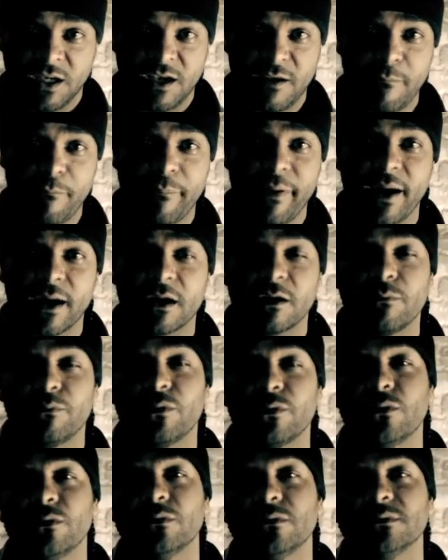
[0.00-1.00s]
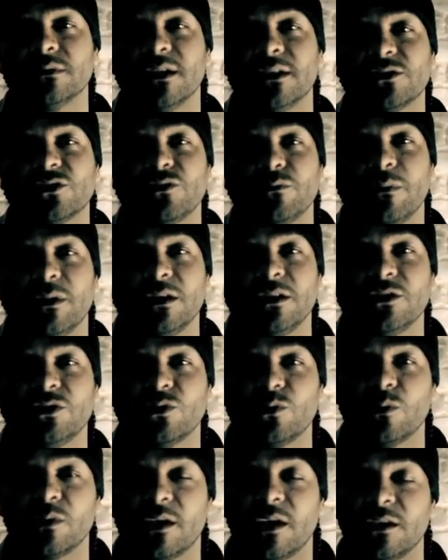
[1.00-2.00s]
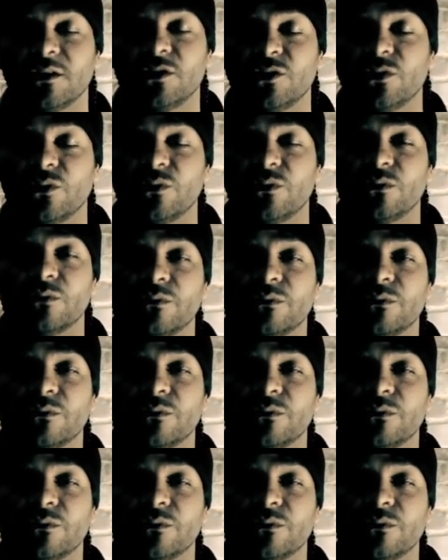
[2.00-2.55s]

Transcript: impeccable. Not too many do what I do.